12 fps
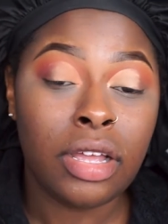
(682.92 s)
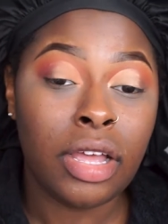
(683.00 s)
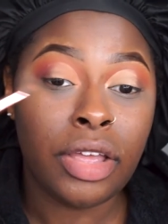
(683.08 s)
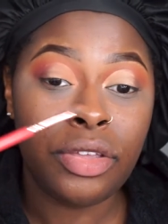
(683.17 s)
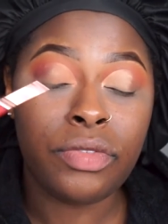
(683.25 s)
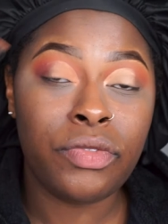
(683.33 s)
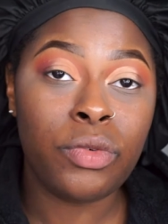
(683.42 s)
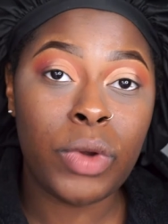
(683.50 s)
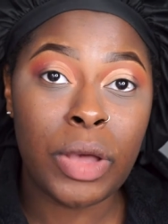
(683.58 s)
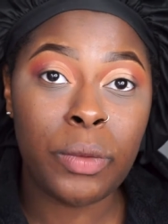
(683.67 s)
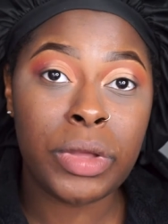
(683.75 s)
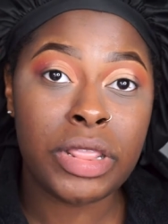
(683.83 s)
And, you,
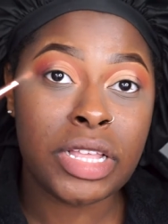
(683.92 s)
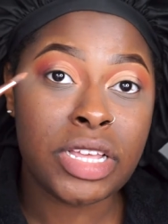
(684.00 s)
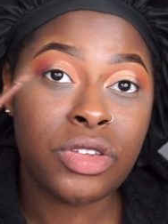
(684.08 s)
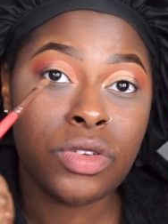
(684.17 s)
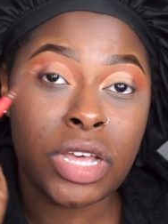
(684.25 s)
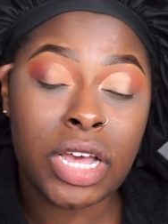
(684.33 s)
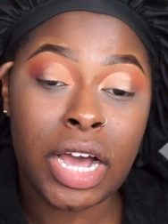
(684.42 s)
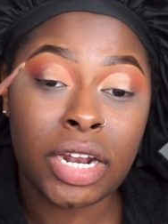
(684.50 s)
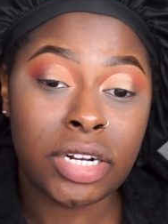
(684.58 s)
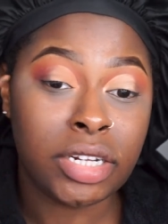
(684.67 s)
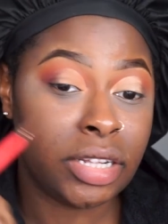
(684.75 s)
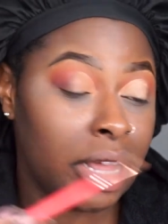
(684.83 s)
and with this, you can
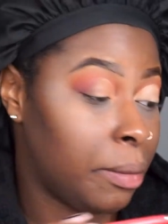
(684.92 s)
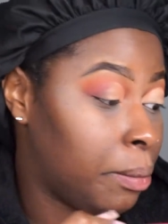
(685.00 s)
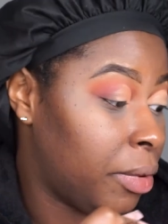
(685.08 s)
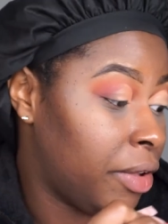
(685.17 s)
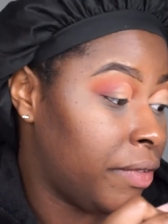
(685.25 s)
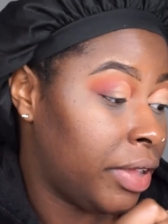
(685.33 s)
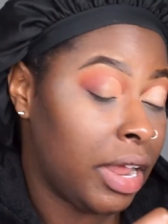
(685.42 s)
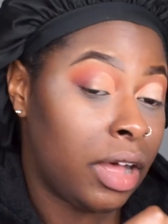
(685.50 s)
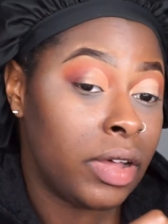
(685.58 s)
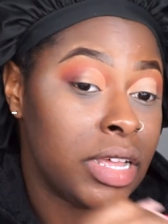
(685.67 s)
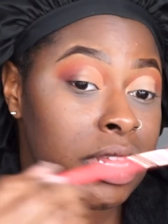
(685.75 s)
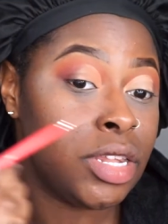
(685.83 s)
kind of just like buff it
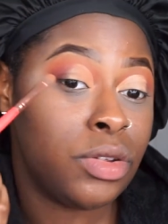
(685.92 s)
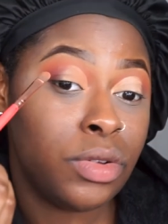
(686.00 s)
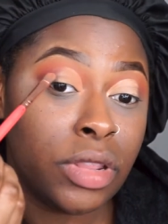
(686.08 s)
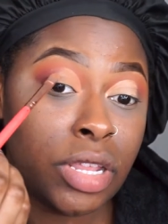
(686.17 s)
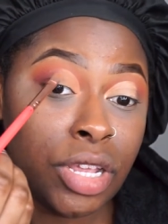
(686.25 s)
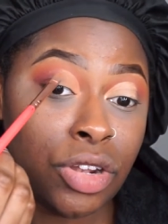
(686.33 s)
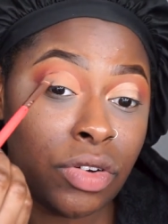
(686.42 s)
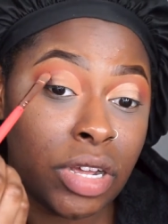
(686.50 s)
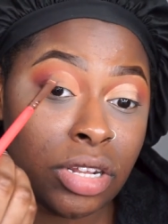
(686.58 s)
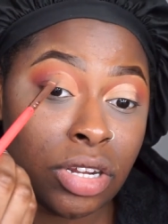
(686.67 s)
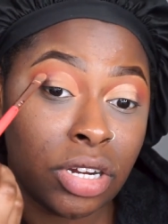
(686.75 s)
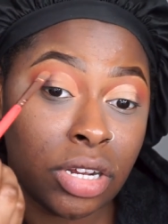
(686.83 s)
out into the
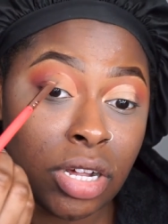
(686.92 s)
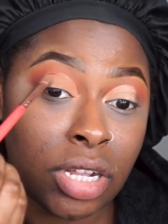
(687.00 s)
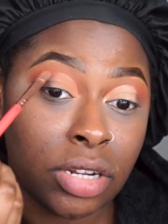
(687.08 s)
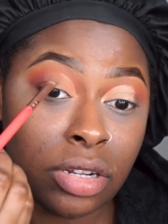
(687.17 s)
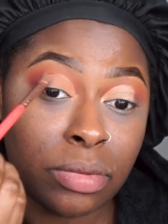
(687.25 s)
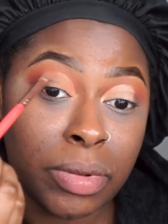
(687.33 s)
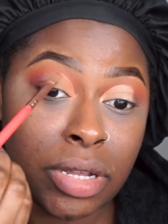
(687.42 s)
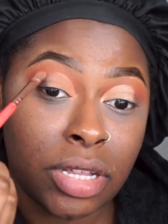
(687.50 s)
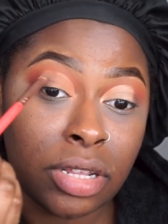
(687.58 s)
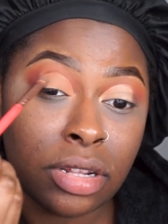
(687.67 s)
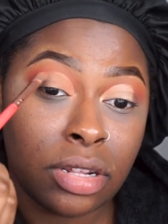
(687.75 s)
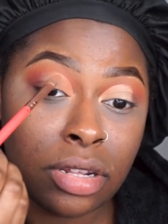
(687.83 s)
transition colors
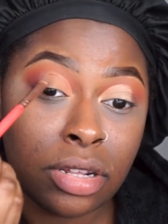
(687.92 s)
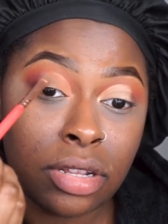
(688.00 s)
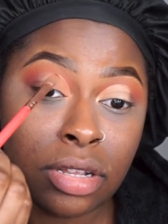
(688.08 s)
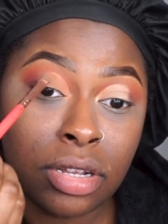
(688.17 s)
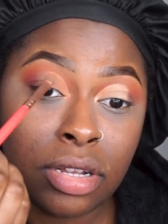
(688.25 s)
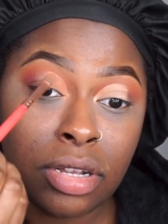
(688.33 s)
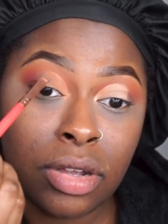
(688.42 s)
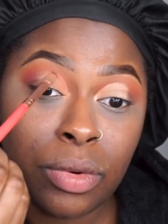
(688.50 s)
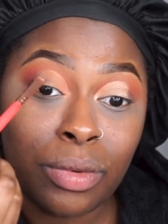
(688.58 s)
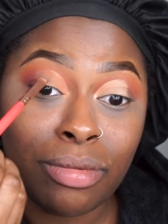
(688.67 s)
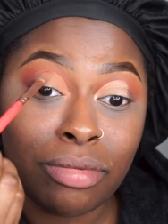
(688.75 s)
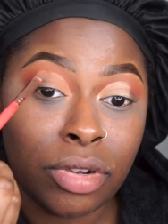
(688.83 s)
because
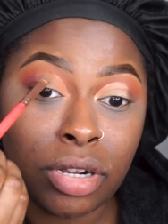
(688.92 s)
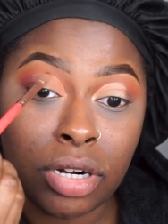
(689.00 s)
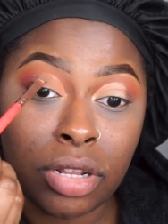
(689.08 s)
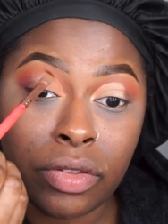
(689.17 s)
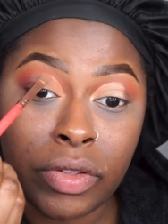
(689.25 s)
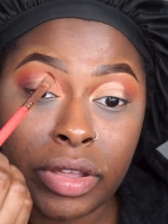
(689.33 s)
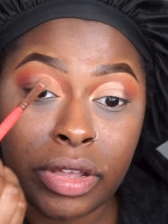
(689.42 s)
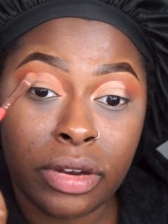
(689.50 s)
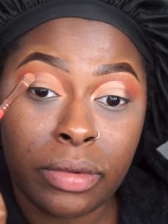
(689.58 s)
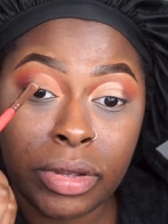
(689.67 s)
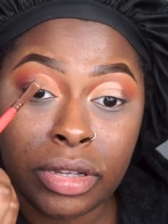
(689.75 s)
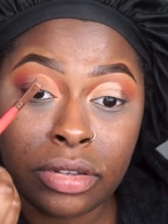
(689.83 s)
you're going to do that
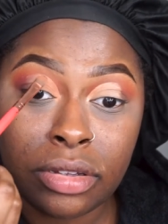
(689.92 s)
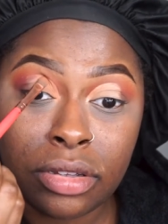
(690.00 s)
anyway.